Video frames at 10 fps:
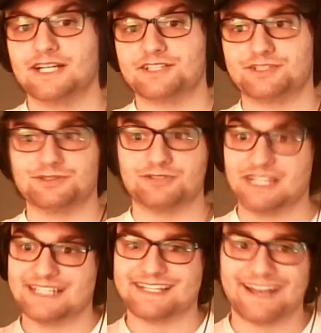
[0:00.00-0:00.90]
to
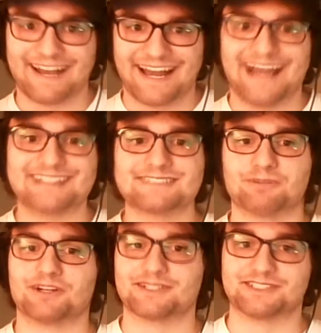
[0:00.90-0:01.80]
not
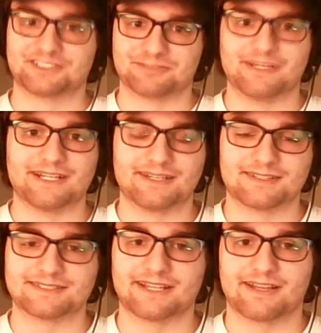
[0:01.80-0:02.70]
smart decision-making in the
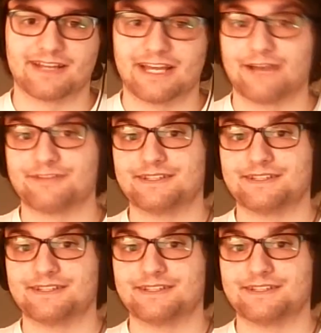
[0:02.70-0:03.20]
second half.